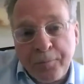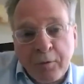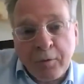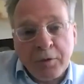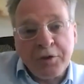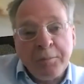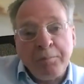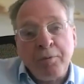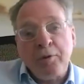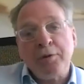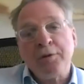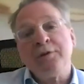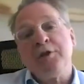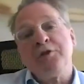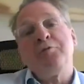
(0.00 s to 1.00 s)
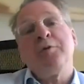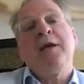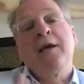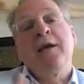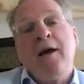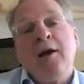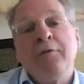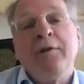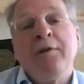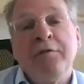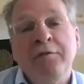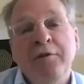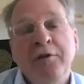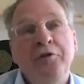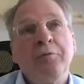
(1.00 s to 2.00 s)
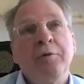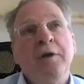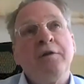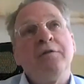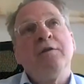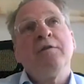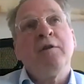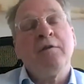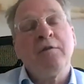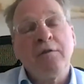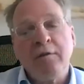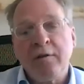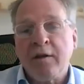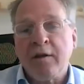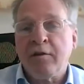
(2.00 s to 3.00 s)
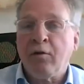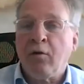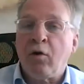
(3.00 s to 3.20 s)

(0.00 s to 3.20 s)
What's important as we get out of this situation is that